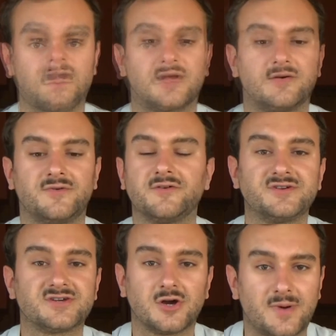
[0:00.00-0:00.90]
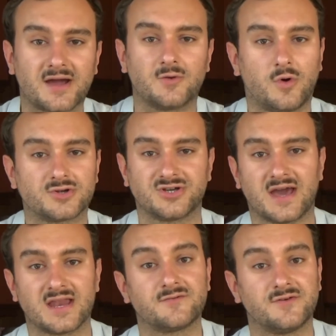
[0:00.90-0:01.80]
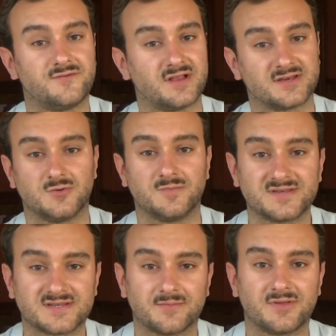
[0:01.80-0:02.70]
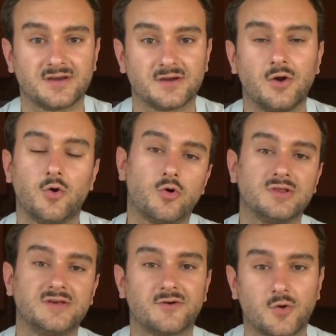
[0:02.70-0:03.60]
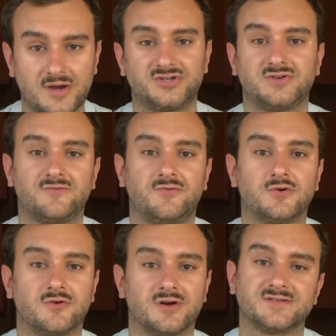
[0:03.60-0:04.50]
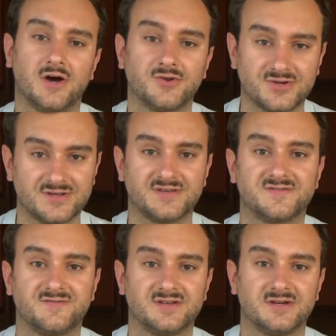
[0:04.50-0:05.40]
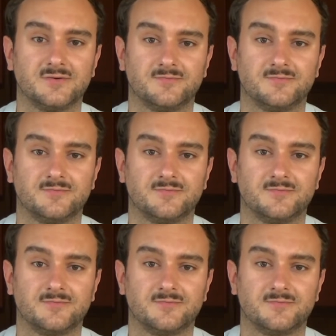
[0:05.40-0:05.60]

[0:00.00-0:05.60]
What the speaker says: Feel free to go back and watch again if you feel like you missed something, or leave a question for us underneath this video.